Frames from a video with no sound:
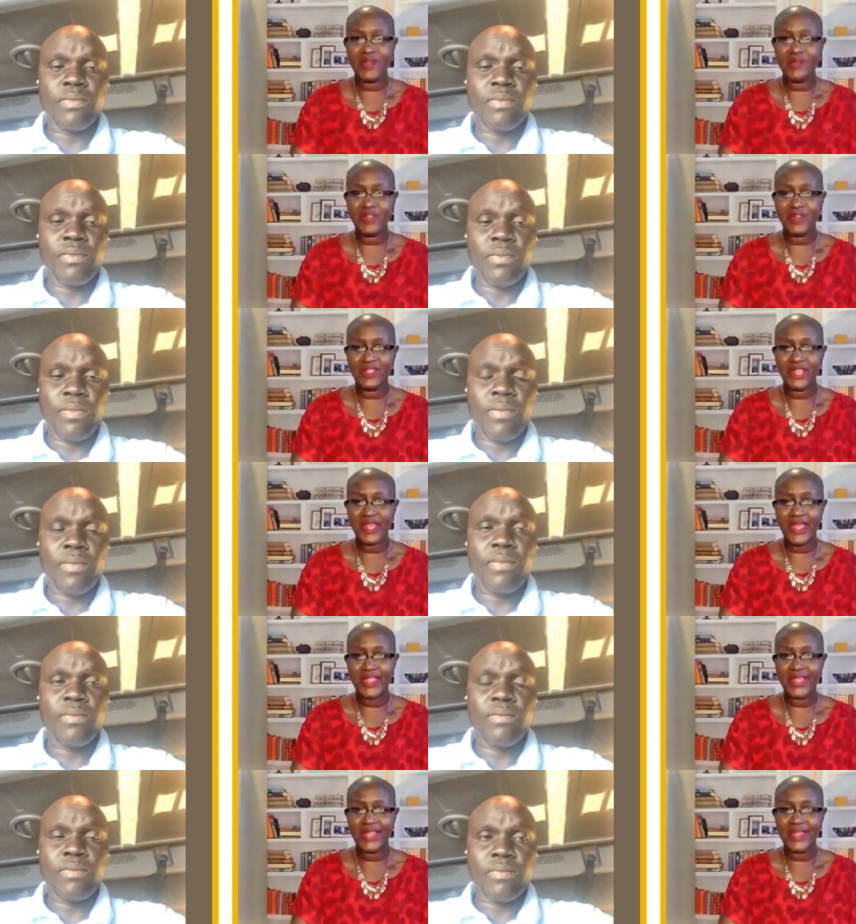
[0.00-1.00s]
Speaker 1: on Beyond the
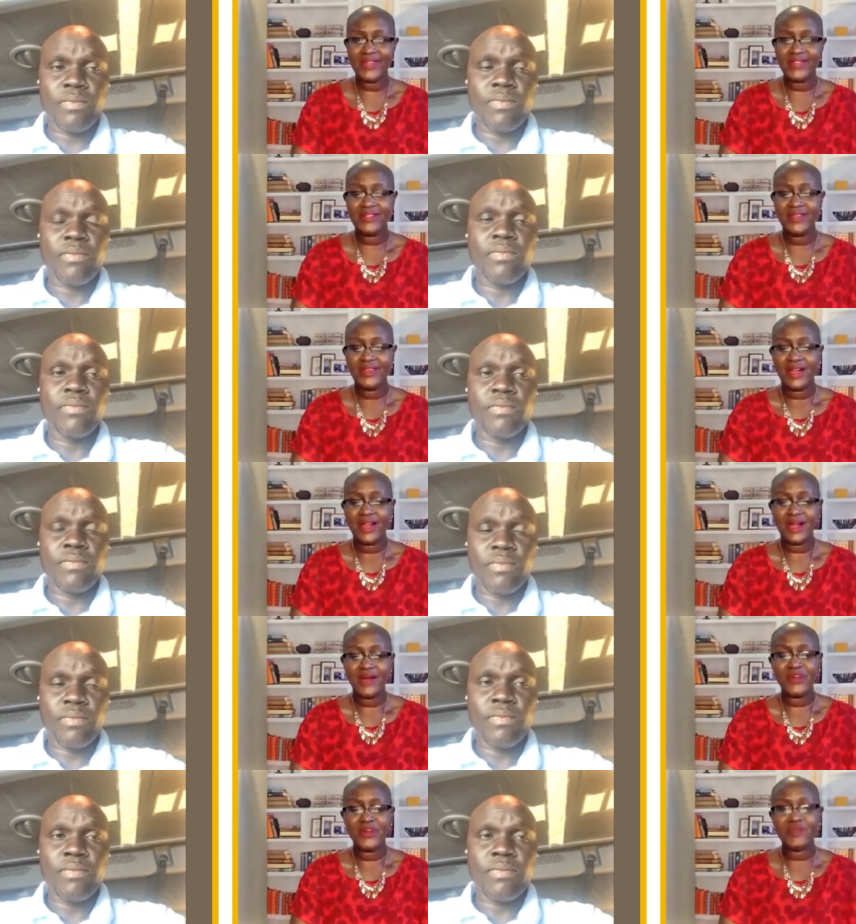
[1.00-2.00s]
Headlines.
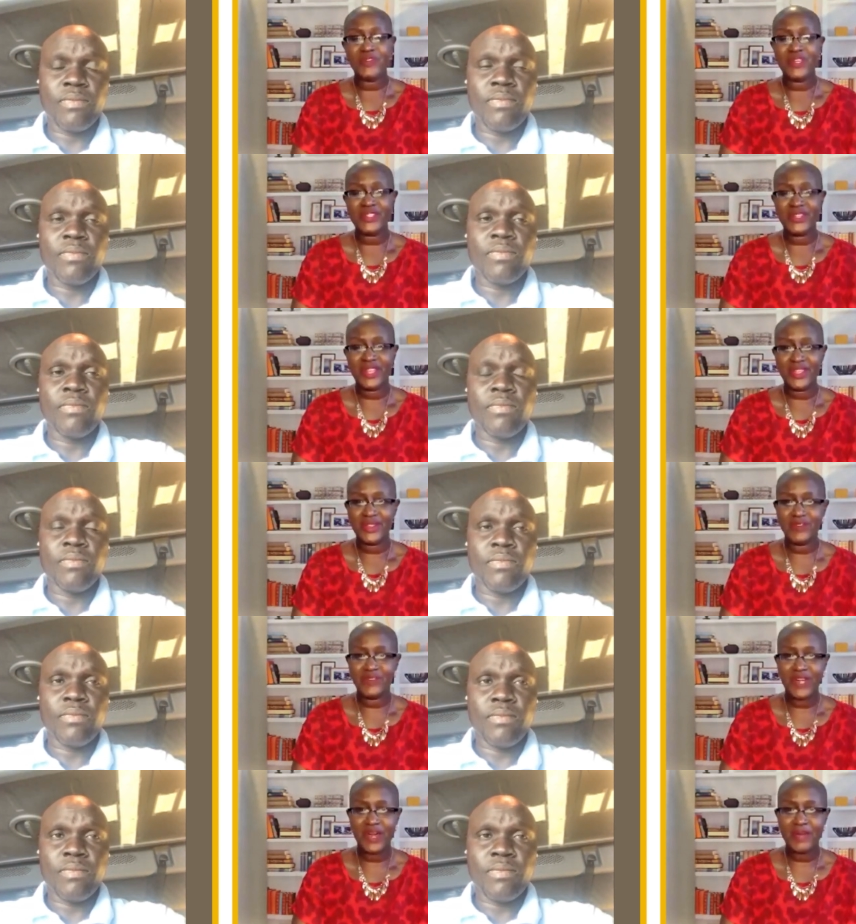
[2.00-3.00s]
we appreciate you
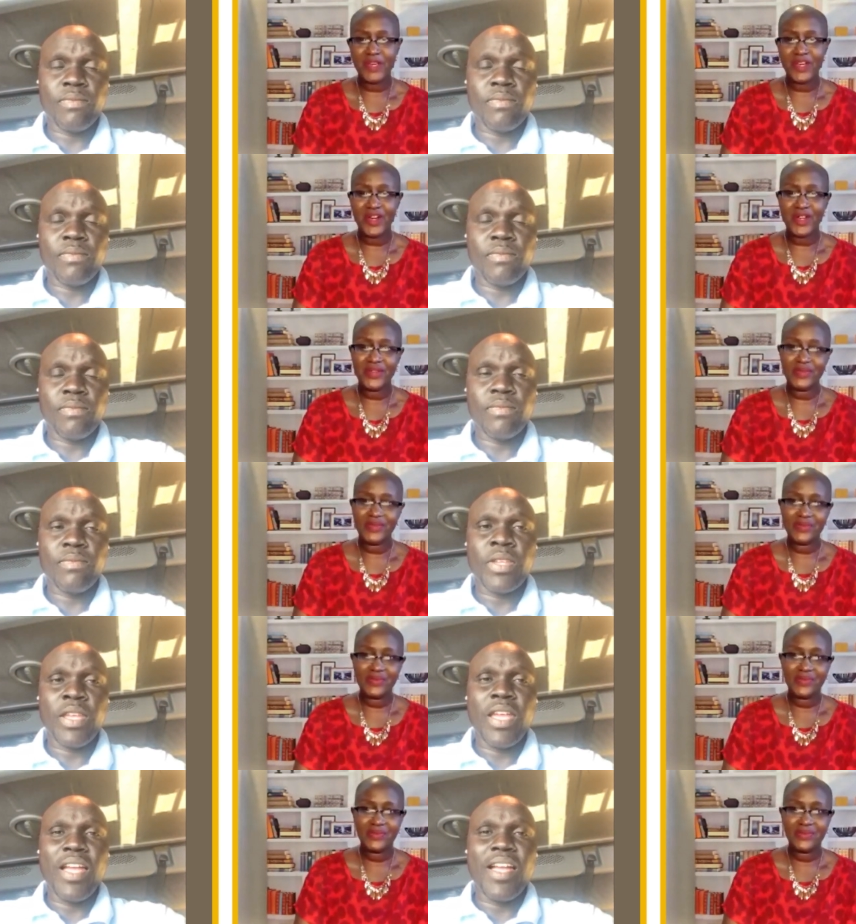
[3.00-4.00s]
for coming on.
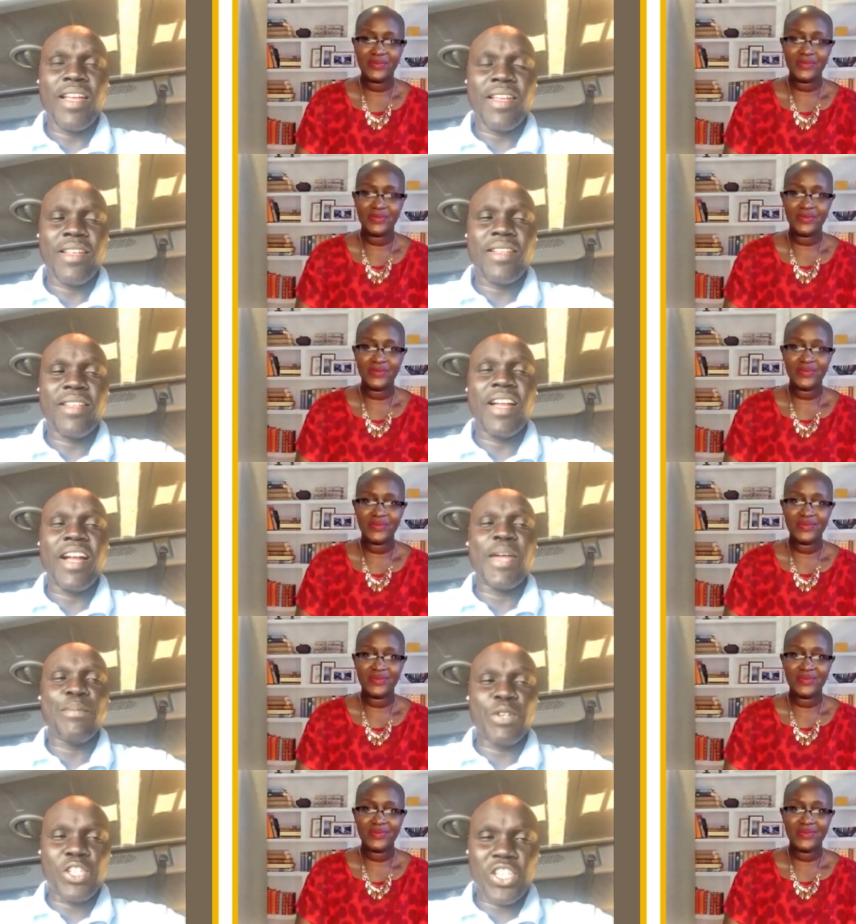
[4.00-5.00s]

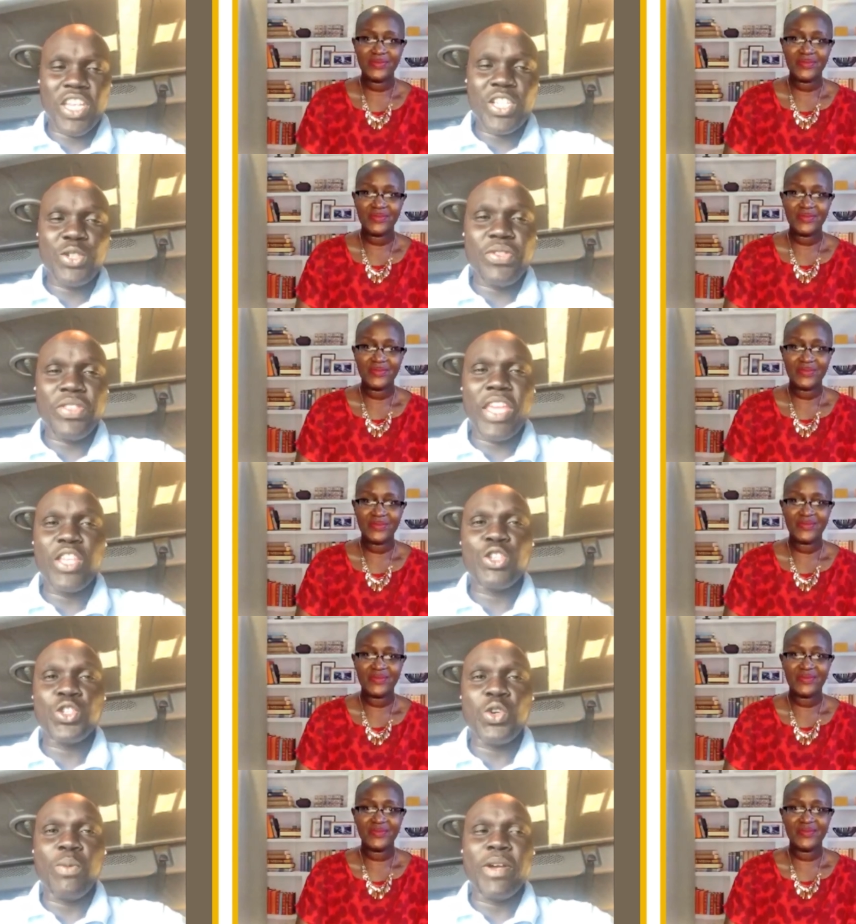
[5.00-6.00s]
Speaker 2: I appreciate you.
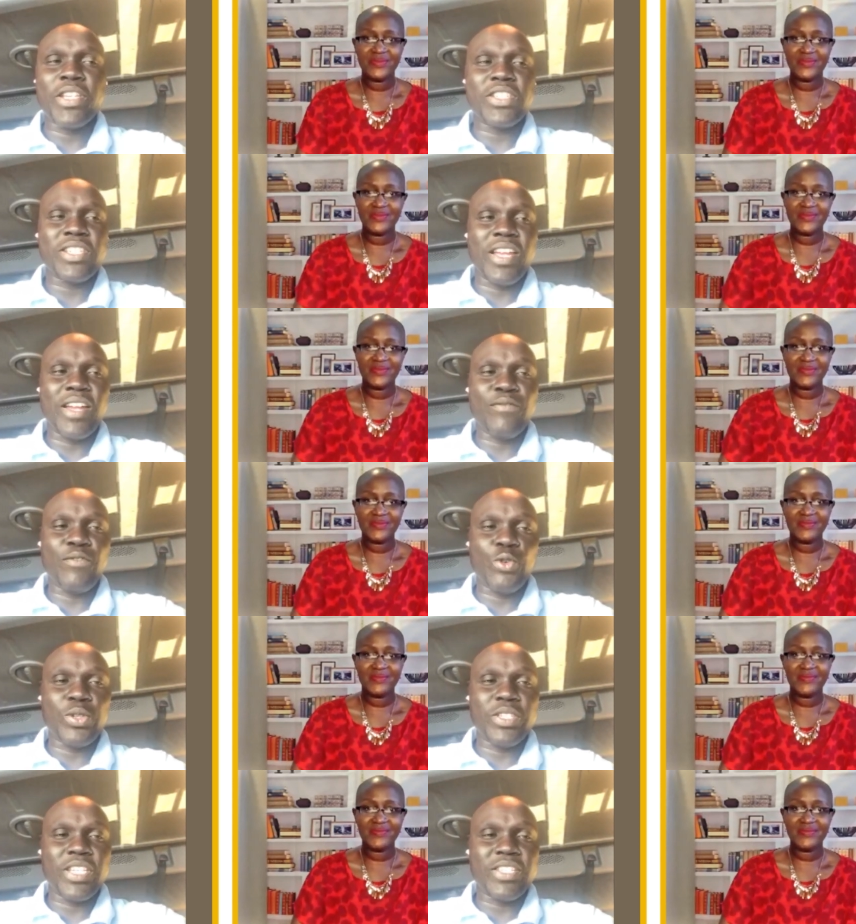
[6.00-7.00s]
Thank you so much uh,
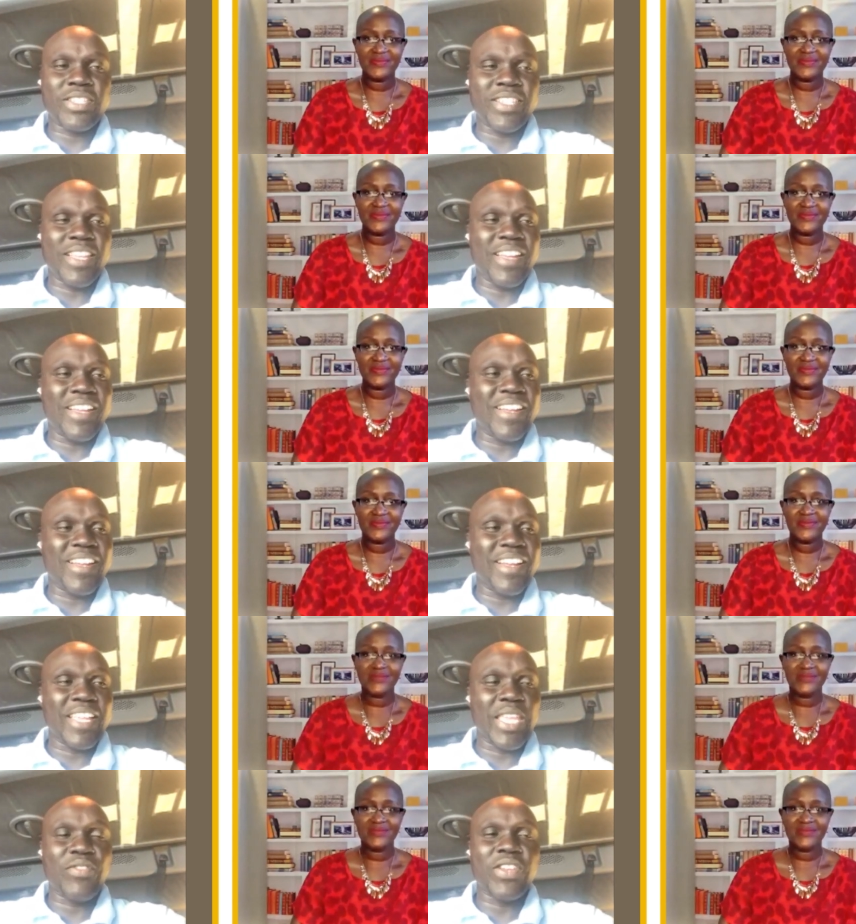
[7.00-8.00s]
for just uh, uh,
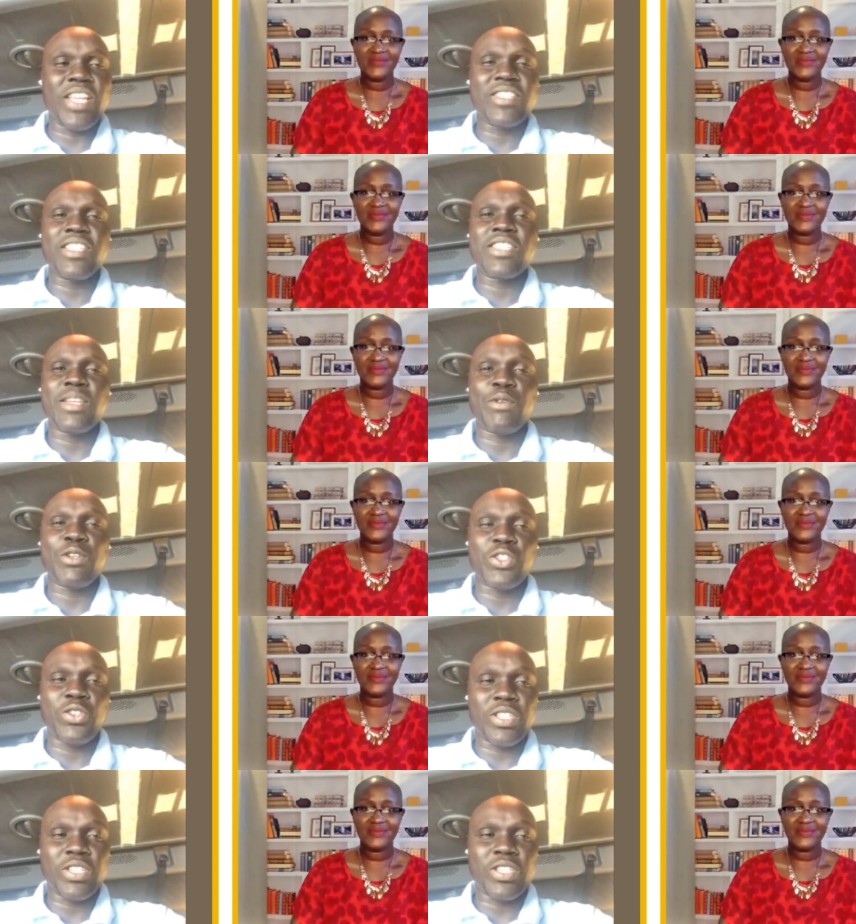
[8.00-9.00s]
giving us this
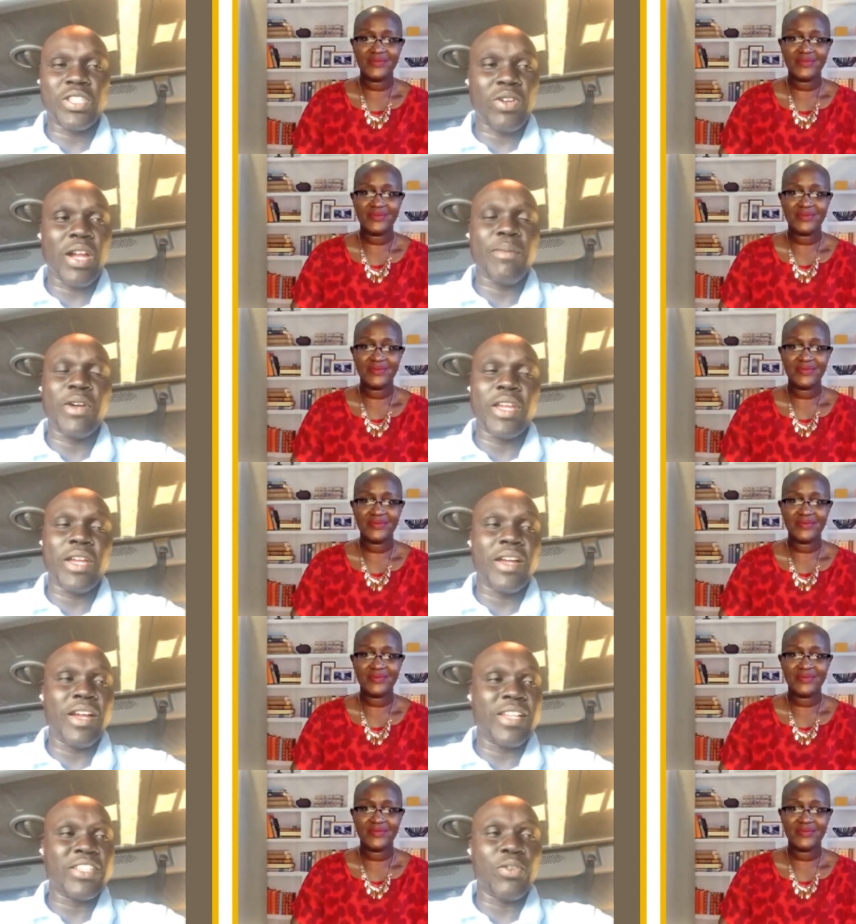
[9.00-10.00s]
opportunity to come
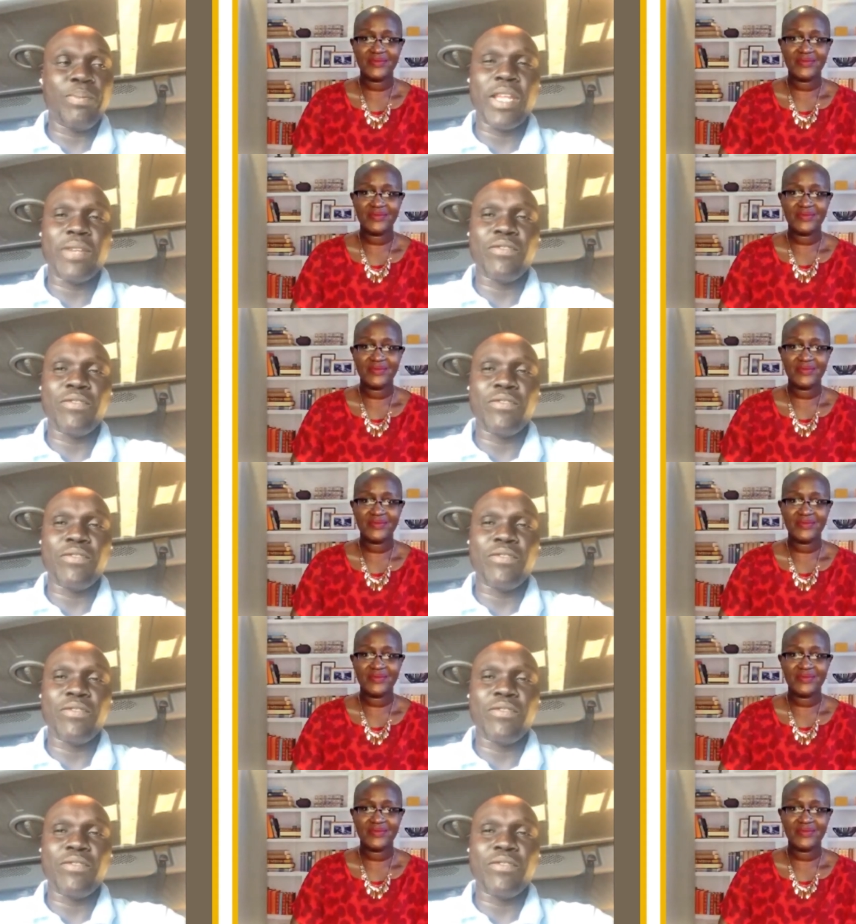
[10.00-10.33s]
uh, at your